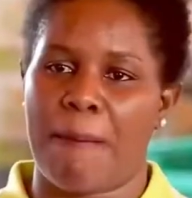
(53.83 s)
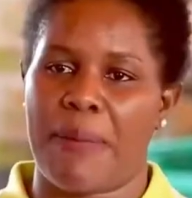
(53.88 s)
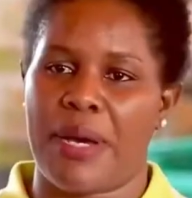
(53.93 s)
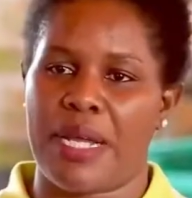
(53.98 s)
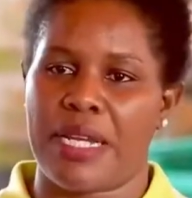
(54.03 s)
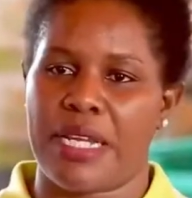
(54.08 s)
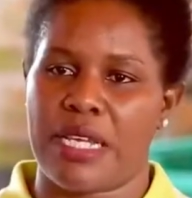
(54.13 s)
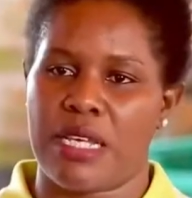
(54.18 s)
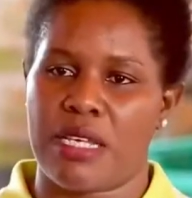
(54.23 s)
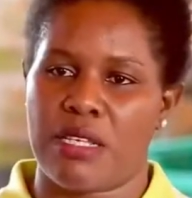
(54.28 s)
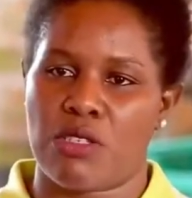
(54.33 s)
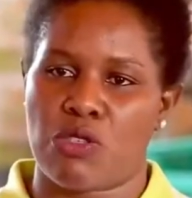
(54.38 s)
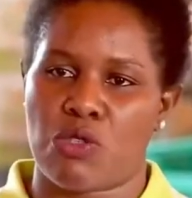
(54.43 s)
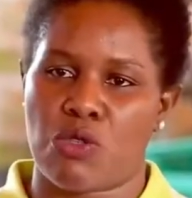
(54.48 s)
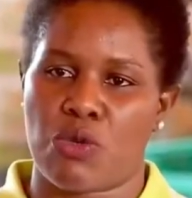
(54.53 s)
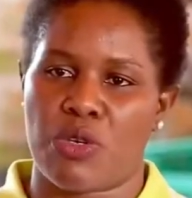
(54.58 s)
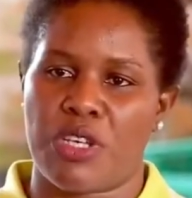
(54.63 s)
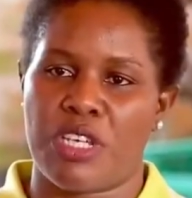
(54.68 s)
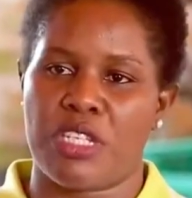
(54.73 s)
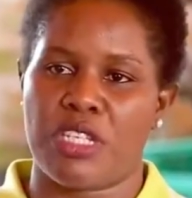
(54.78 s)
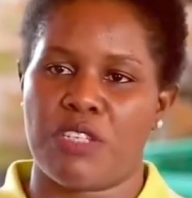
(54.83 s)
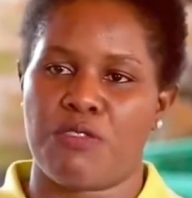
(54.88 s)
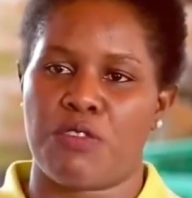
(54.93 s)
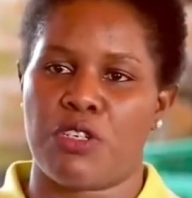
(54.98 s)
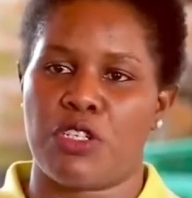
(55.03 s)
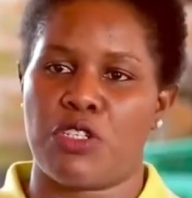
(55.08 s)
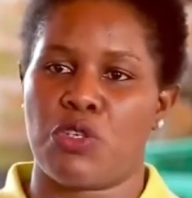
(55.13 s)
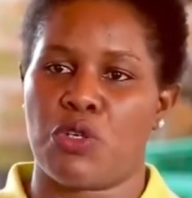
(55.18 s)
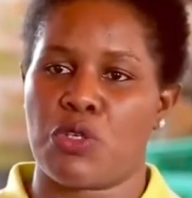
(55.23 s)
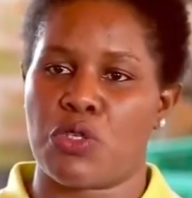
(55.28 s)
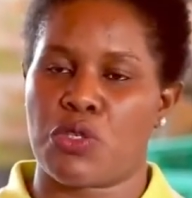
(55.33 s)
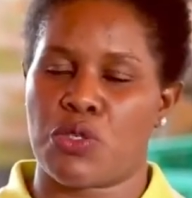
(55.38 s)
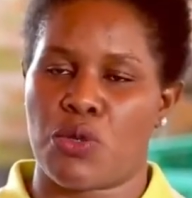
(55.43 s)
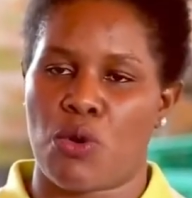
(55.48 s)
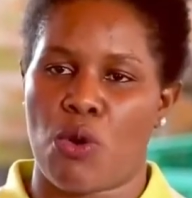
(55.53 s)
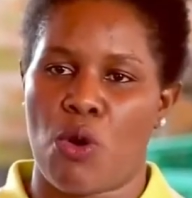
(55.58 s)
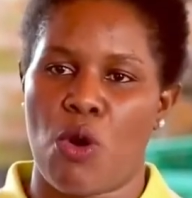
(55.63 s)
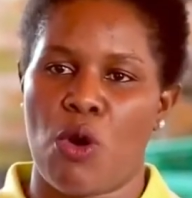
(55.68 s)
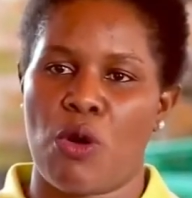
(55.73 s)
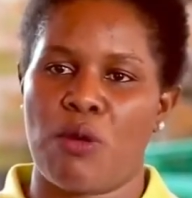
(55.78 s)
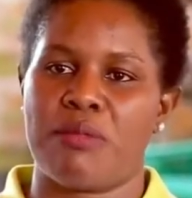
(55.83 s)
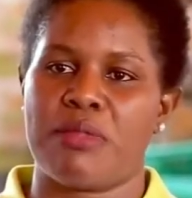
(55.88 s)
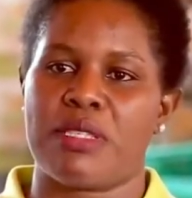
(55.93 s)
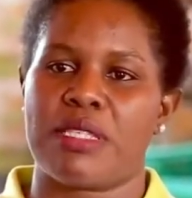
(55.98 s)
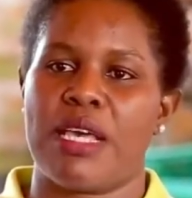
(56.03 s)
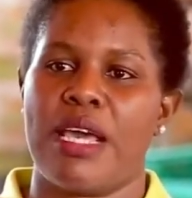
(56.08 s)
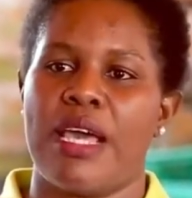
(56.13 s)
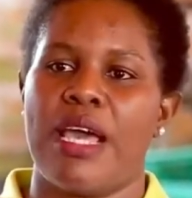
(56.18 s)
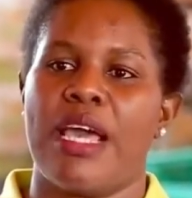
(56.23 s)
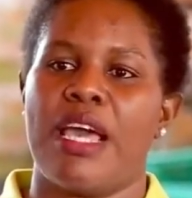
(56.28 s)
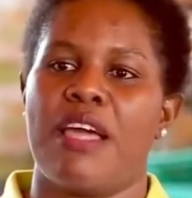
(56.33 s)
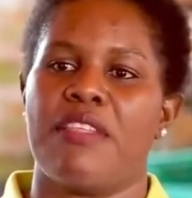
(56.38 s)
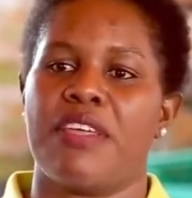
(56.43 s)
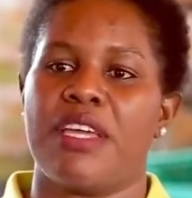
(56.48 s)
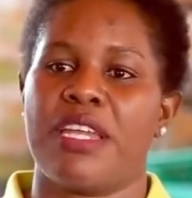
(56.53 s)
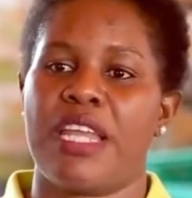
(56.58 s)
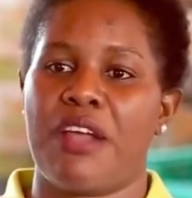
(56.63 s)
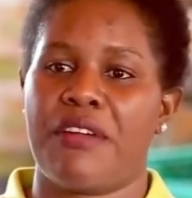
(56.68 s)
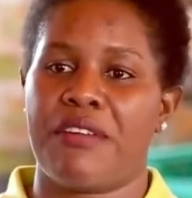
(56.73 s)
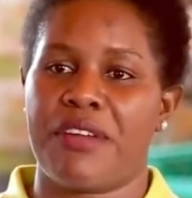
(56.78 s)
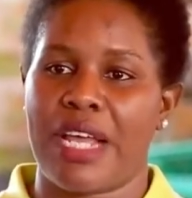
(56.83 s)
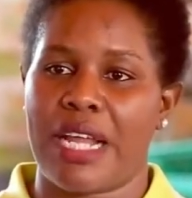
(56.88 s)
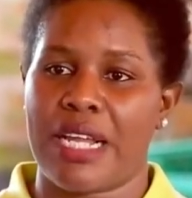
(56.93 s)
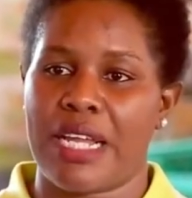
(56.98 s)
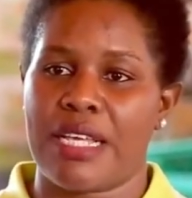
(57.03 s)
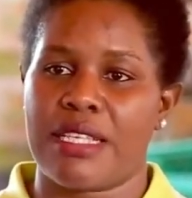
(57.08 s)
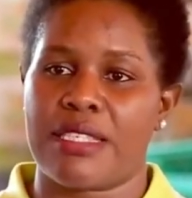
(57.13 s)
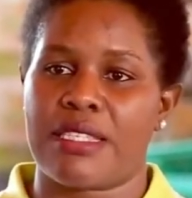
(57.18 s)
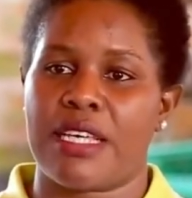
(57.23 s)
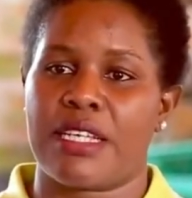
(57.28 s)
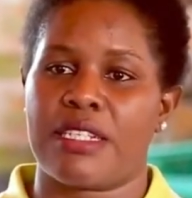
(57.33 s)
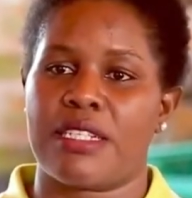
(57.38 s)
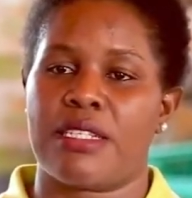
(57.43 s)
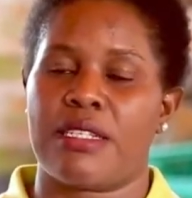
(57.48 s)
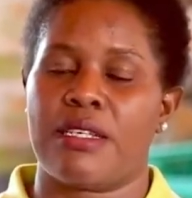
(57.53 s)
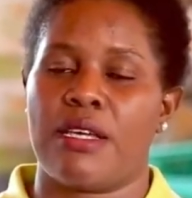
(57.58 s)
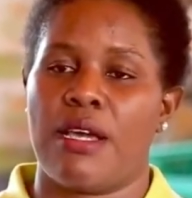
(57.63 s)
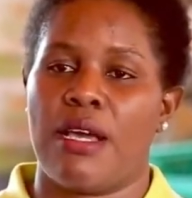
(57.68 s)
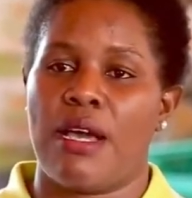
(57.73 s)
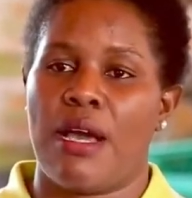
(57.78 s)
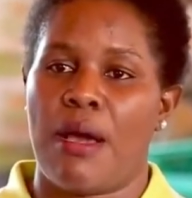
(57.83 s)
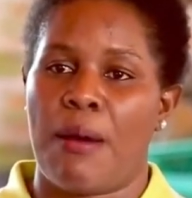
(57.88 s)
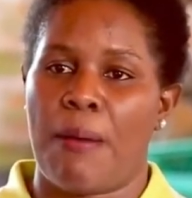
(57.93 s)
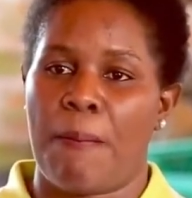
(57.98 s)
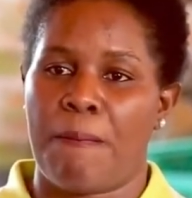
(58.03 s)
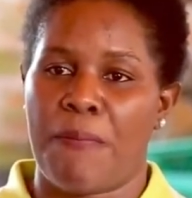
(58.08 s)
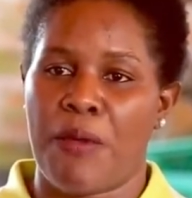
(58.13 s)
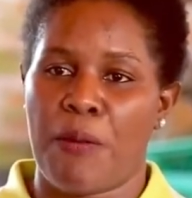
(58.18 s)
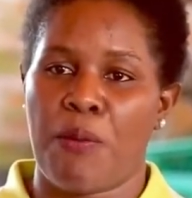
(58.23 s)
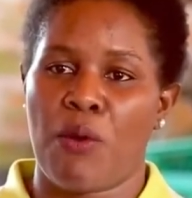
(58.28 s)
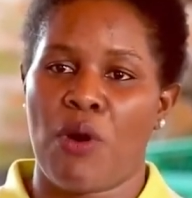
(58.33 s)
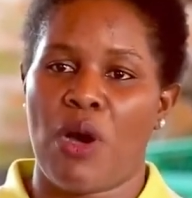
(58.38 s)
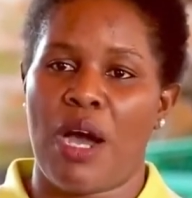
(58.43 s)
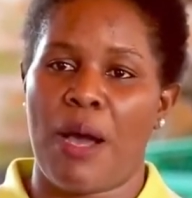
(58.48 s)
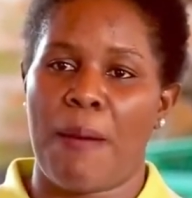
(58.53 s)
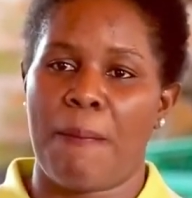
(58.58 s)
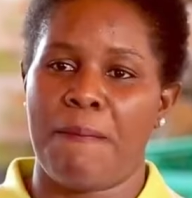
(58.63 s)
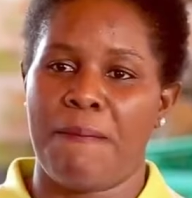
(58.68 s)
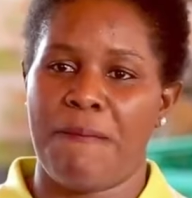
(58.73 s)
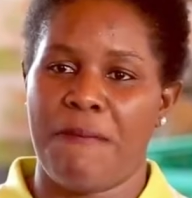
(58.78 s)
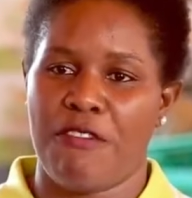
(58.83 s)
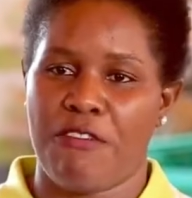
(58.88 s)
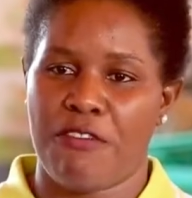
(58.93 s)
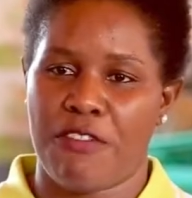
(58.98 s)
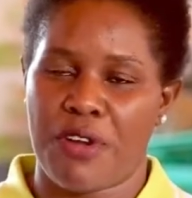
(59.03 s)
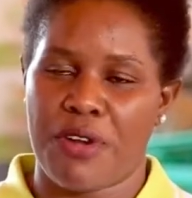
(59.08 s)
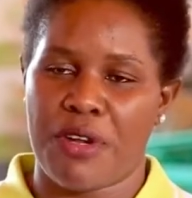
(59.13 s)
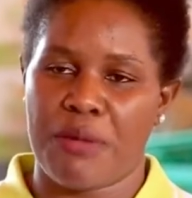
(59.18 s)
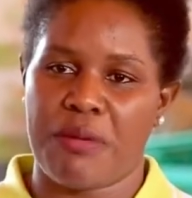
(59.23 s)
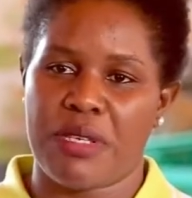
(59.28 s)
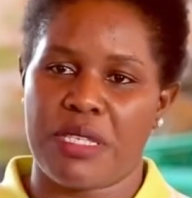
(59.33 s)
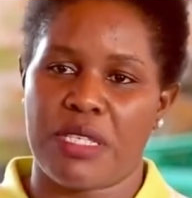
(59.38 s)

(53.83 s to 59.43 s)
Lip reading: companies, to individuals, to homes, and then I realized that people are very